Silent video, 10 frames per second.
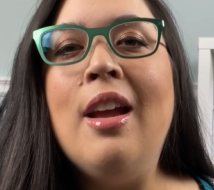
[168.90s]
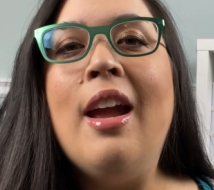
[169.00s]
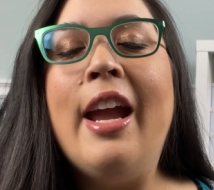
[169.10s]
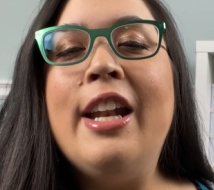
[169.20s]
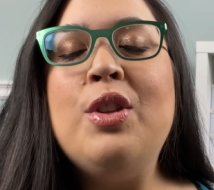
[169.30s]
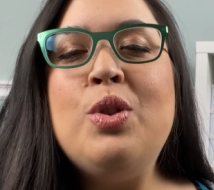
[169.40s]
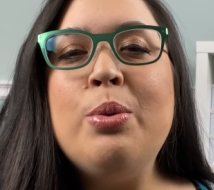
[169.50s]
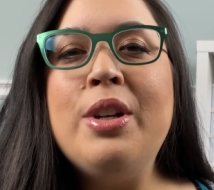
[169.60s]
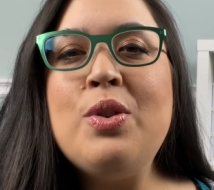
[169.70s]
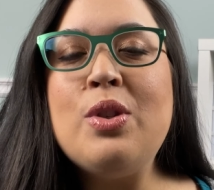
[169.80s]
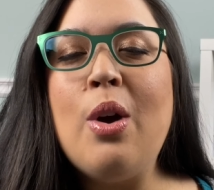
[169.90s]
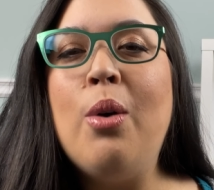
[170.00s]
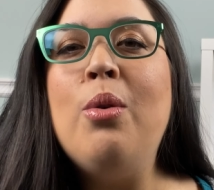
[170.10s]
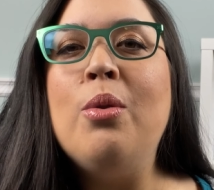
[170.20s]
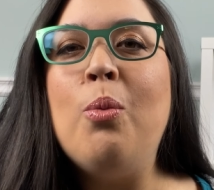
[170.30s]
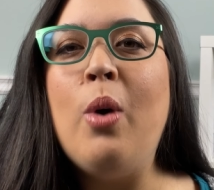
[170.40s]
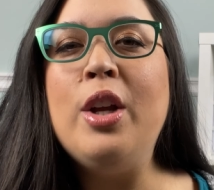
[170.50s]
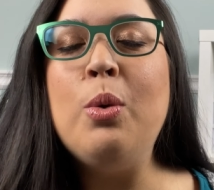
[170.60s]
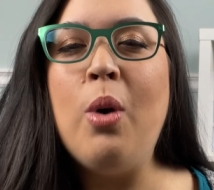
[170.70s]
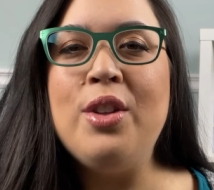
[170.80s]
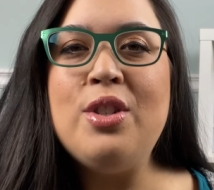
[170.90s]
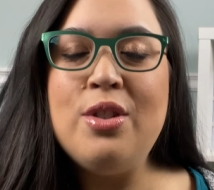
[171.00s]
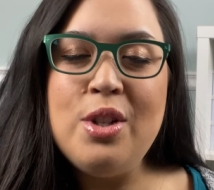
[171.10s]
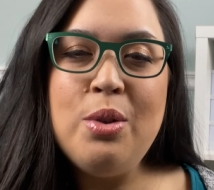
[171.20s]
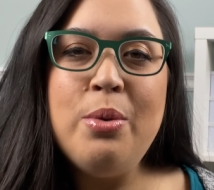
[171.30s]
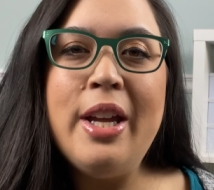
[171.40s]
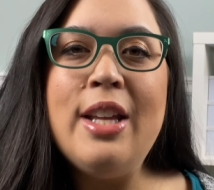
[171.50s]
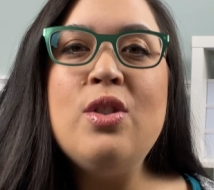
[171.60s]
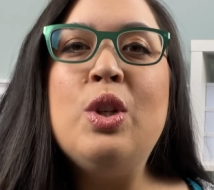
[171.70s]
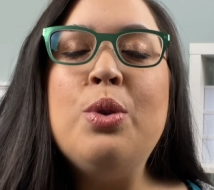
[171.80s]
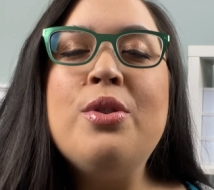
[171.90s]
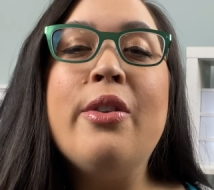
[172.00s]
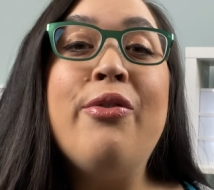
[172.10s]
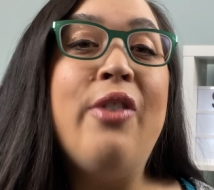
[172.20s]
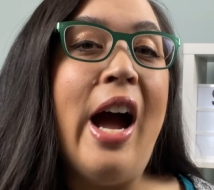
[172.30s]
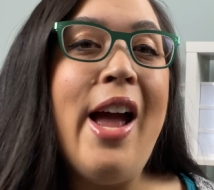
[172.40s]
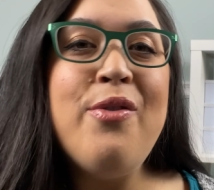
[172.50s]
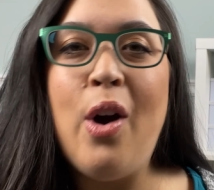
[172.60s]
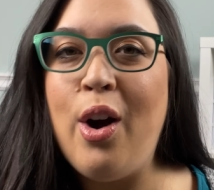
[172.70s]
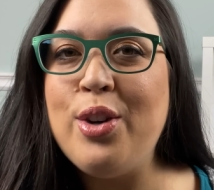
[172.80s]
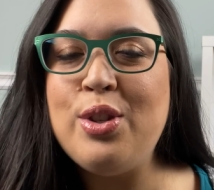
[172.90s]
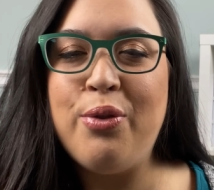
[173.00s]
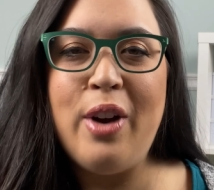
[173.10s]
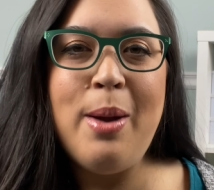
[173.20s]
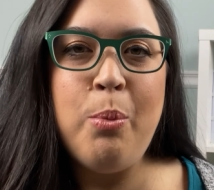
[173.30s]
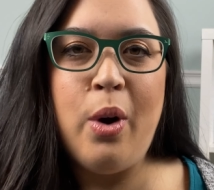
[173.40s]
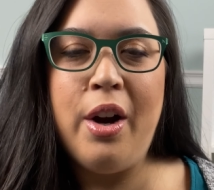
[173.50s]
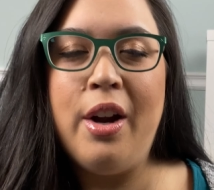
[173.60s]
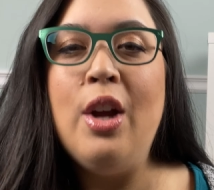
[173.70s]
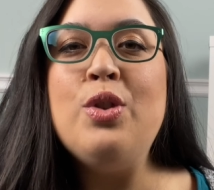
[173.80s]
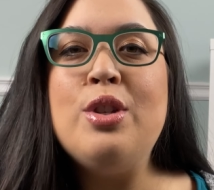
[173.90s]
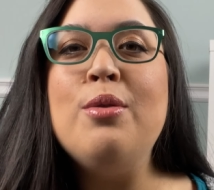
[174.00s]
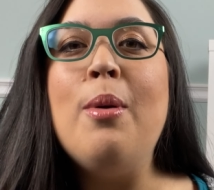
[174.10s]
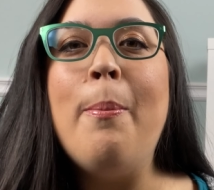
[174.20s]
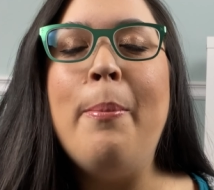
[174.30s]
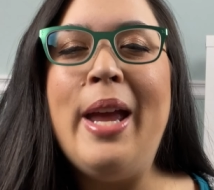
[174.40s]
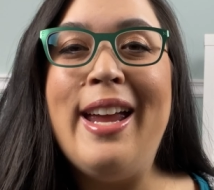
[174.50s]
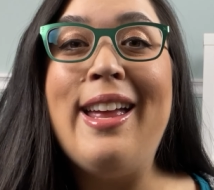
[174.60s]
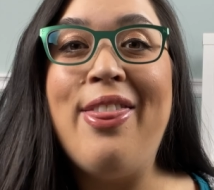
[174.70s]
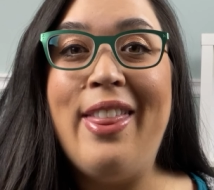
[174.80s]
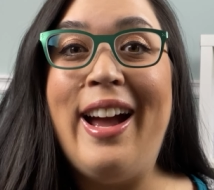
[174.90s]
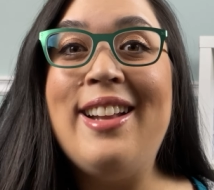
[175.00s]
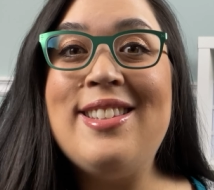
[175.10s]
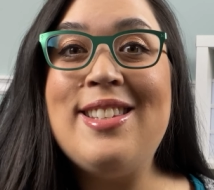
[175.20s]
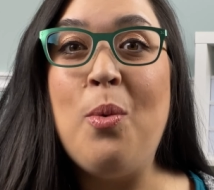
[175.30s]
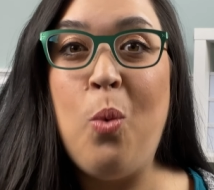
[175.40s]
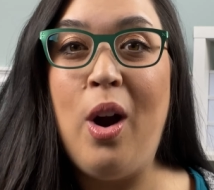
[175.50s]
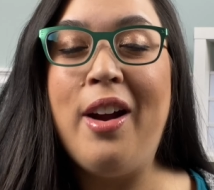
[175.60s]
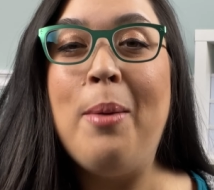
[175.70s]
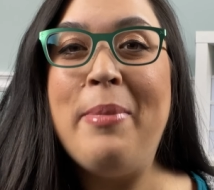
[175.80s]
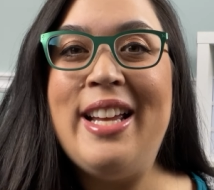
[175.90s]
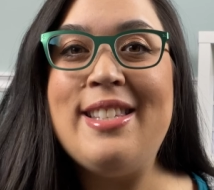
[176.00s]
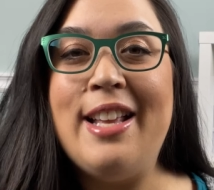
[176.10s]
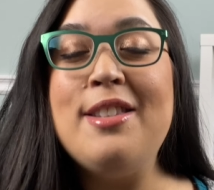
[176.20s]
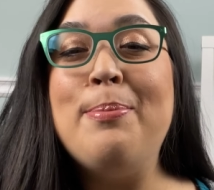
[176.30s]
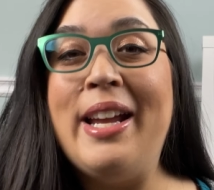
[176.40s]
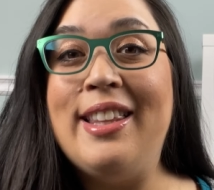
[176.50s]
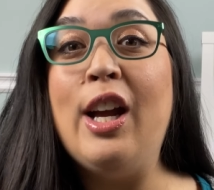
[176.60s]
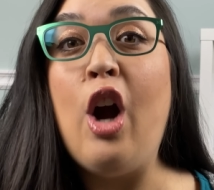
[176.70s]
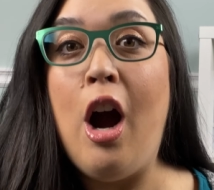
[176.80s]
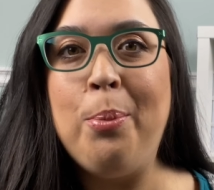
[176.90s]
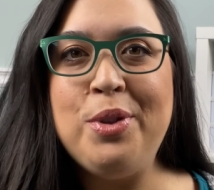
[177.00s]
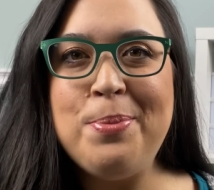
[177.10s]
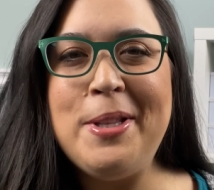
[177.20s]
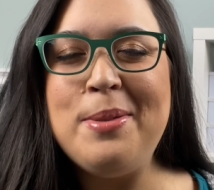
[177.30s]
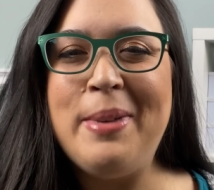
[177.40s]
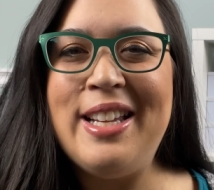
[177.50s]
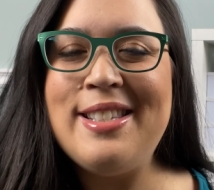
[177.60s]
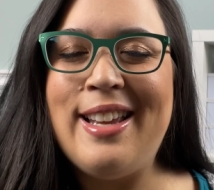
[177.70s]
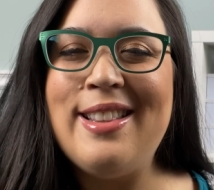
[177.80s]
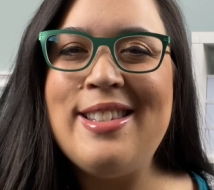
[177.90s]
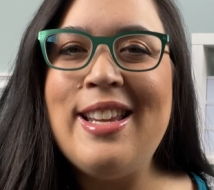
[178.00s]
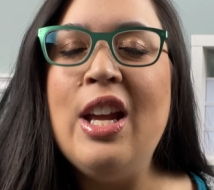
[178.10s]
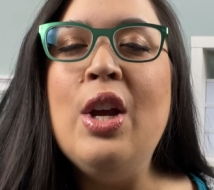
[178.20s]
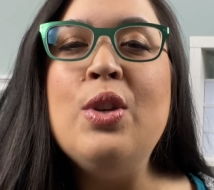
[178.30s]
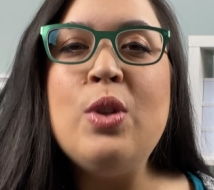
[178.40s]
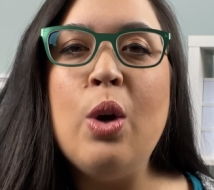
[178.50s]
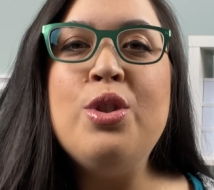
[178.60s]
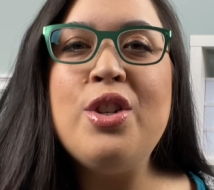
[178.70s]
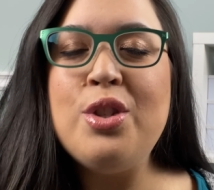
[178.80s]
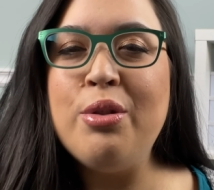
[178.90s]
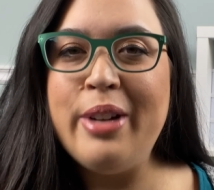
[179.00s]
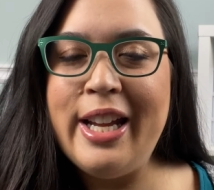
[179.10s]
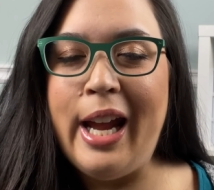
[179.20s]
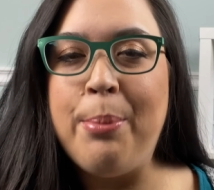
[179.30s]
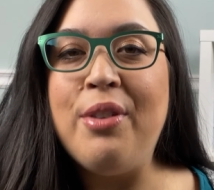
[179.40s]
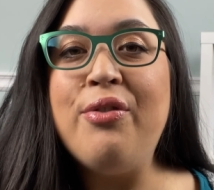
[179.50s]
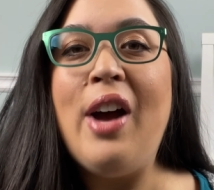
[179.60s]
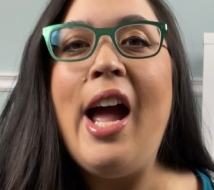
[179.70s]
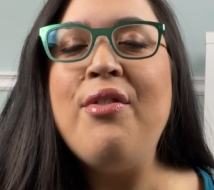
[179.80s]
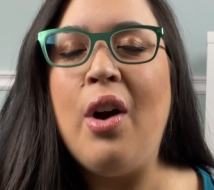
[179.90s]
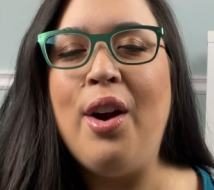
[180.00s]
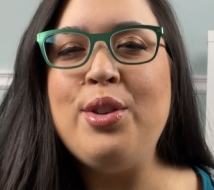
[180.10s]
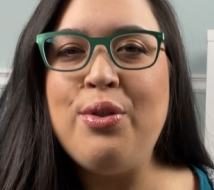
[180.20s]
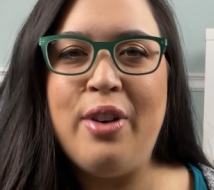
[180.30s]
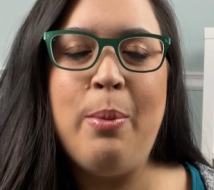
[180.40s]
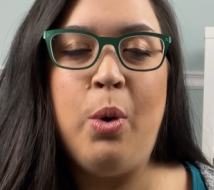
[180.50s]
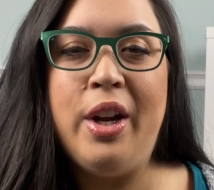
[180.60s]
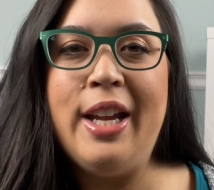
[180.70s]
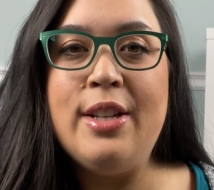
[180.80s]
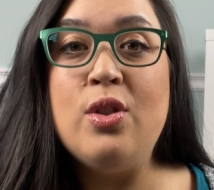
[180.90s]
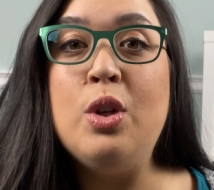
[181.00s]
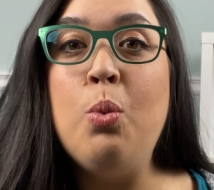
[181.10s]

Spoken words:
And in doing so, what you want to do is use the 5 R's framework to make that work make sense, make the accomplishments make sense. So just to recap, the 5 R's framework is you